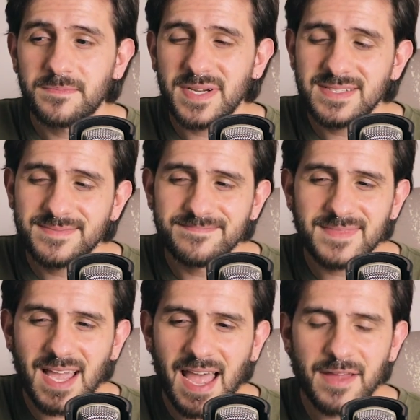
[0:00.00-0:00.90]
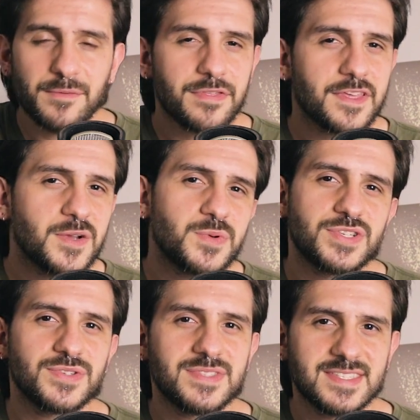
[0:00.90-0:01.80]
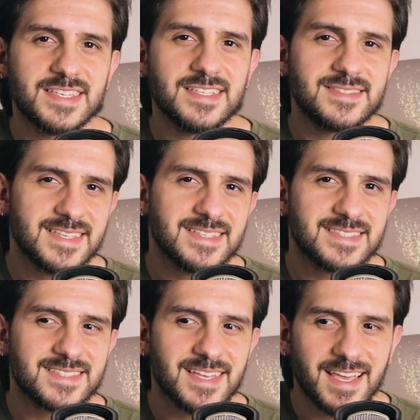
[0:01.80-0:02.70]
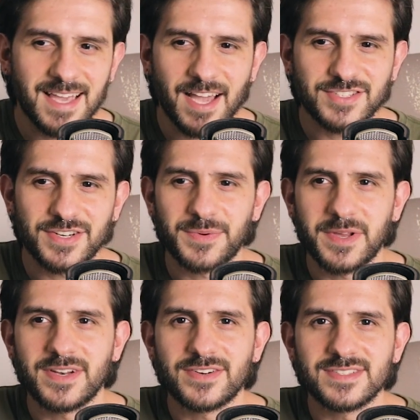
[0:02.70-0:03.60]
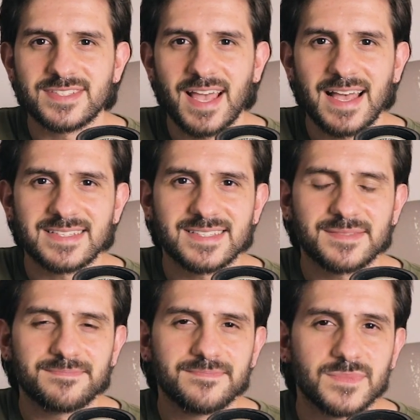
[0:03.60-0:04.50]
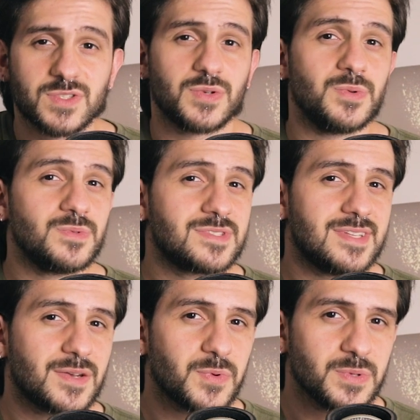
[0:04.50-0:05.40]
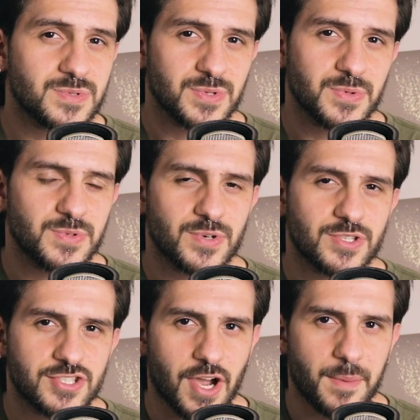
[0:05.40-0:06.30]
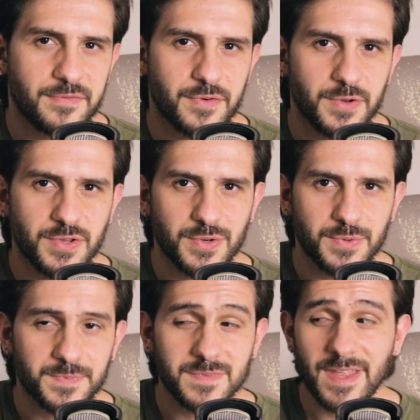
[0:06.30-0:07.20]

But I don't think we should see these AI generators as tools that will do your job for you.